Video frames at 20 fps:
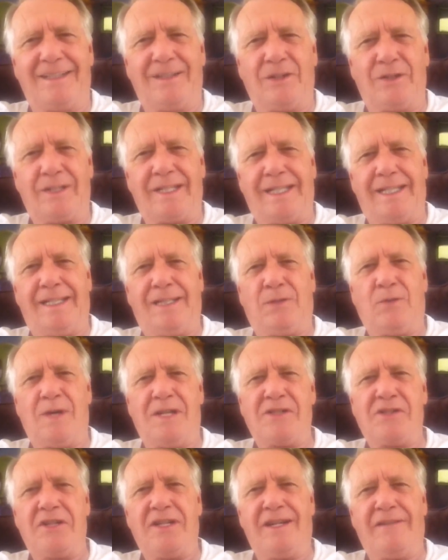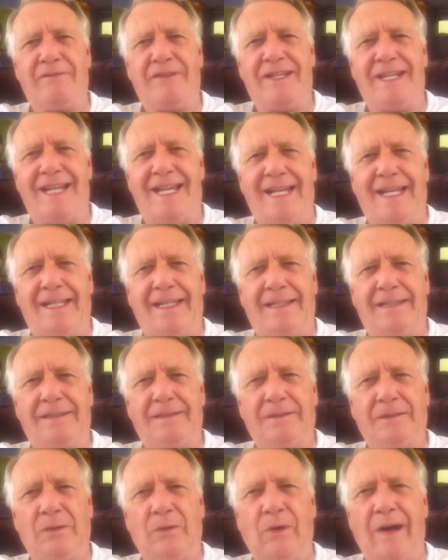Okay, question of the day.
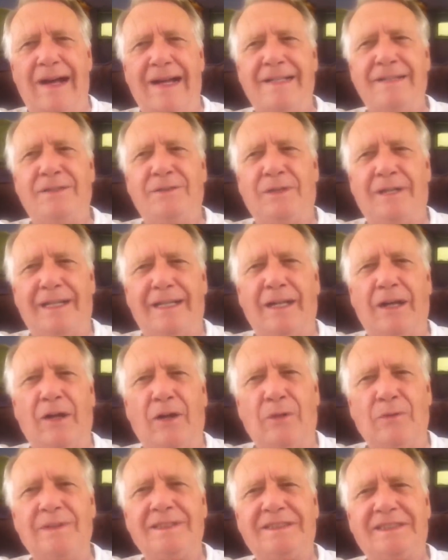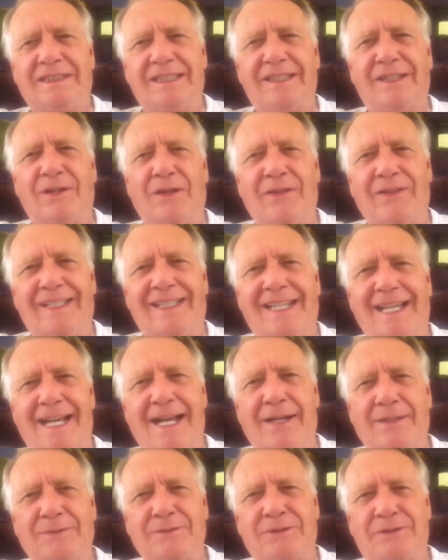Why do I always sit on the
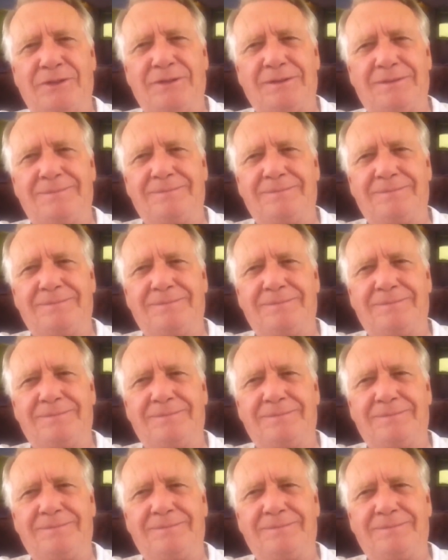couch?